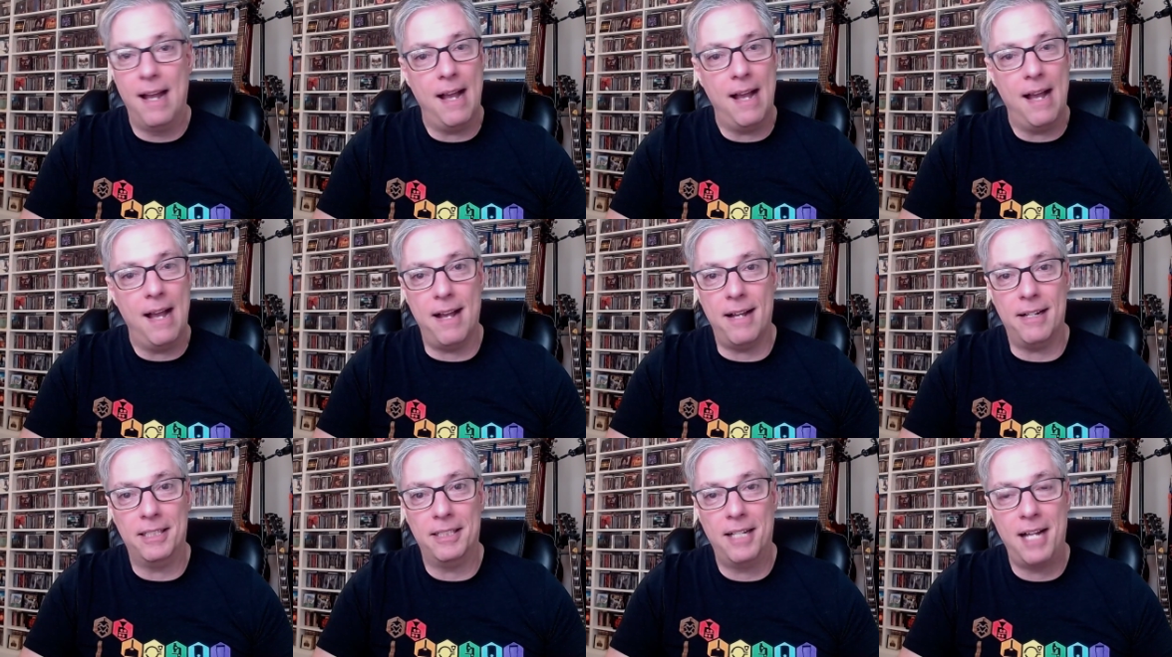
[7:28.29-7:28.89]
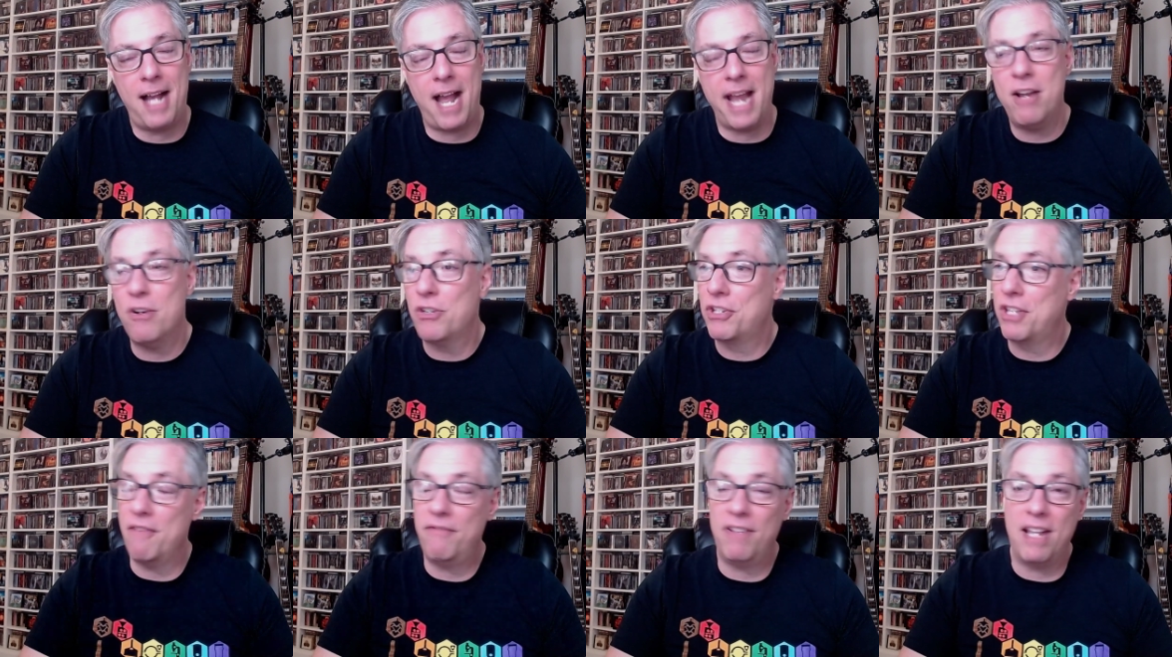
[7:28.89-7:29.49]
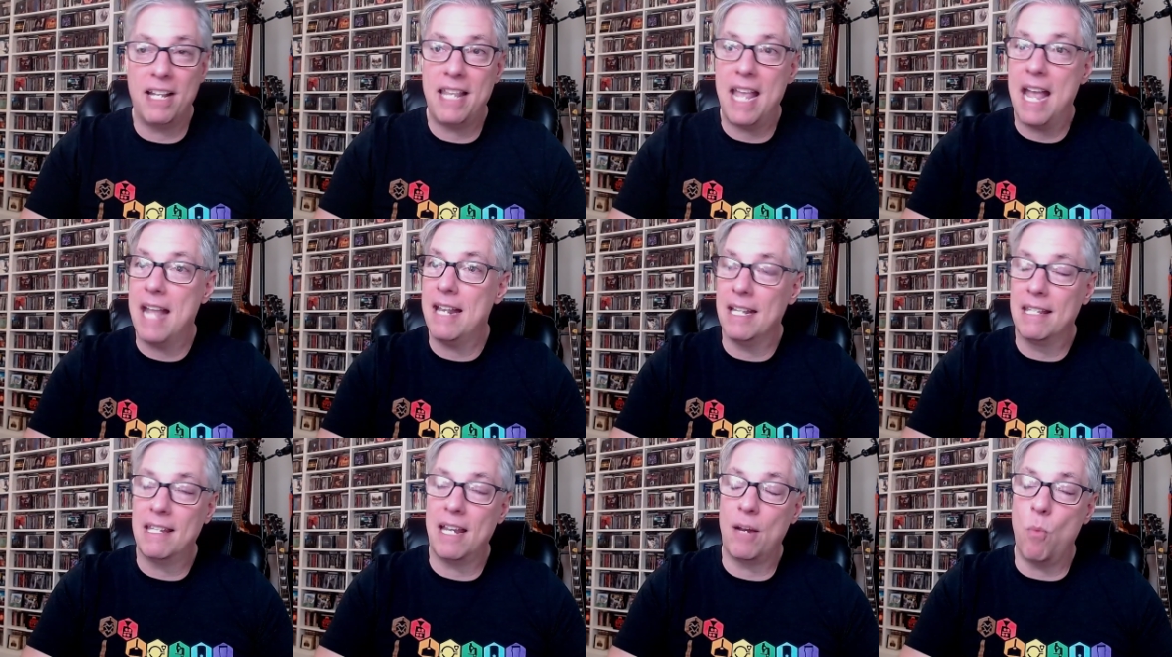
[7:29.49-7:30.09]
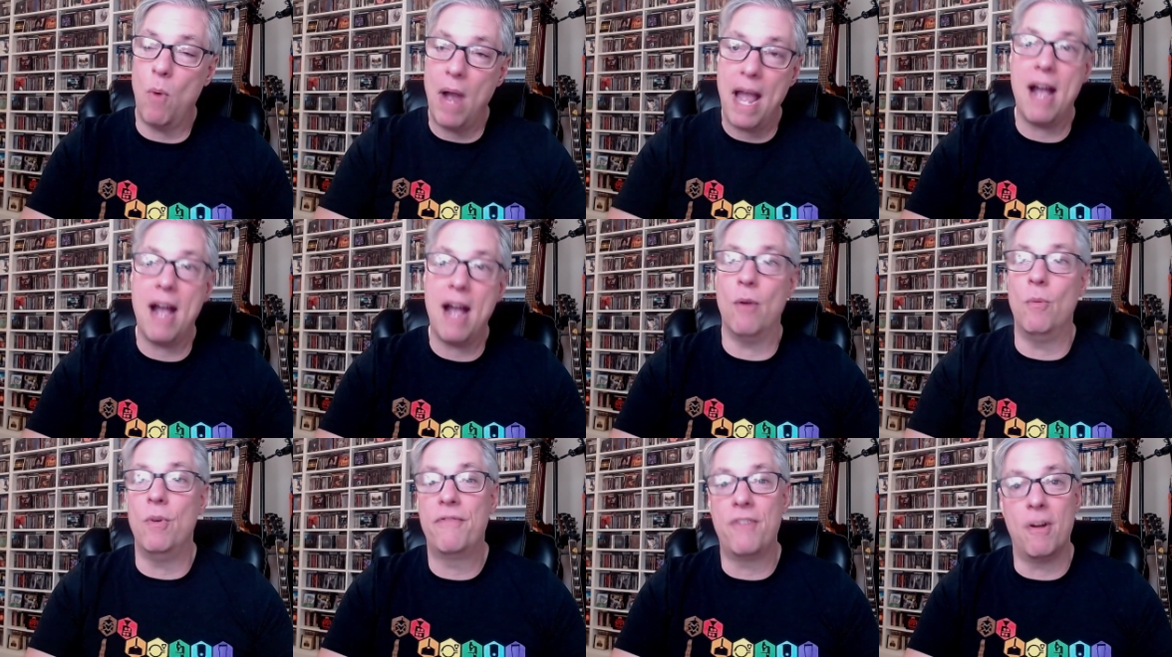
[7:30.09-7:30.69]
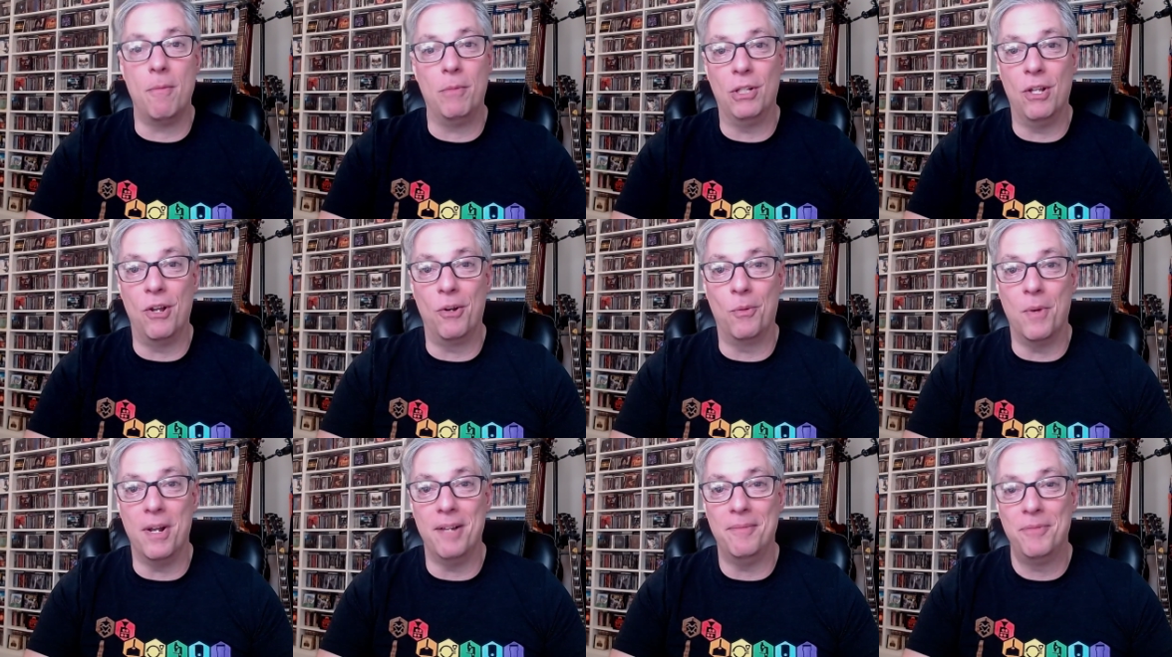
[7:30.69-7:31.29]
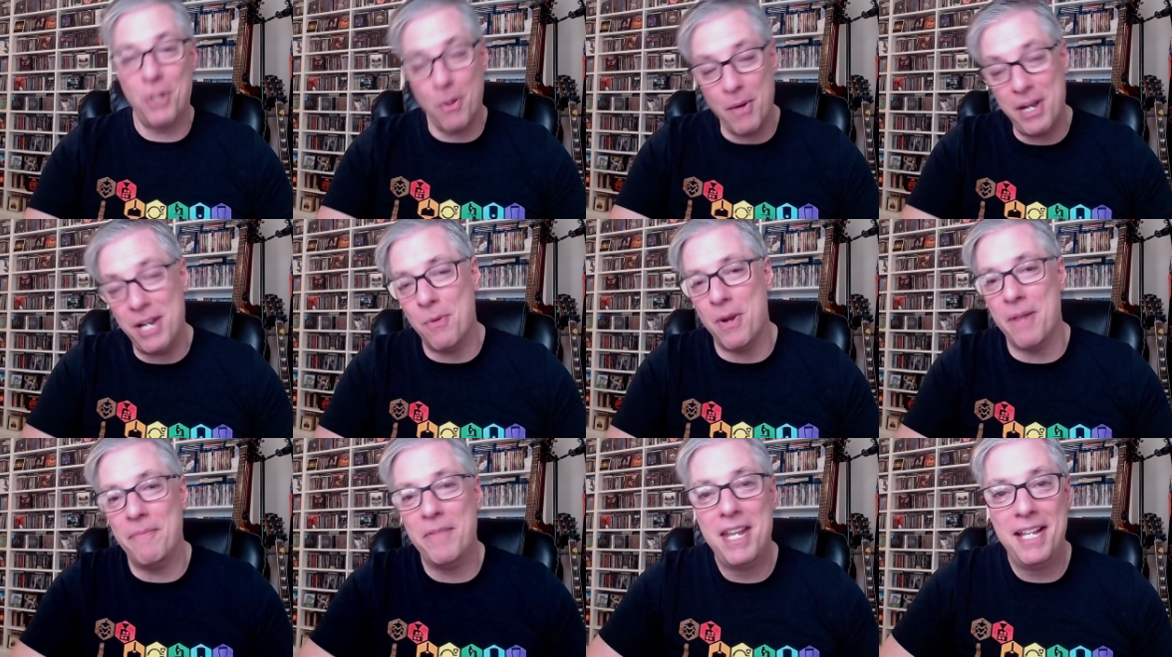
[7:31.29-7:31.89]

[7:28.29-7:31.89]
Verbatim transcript: Ah, I hear stuff like that, and it's like, wow, we've come a long way. So, anyway,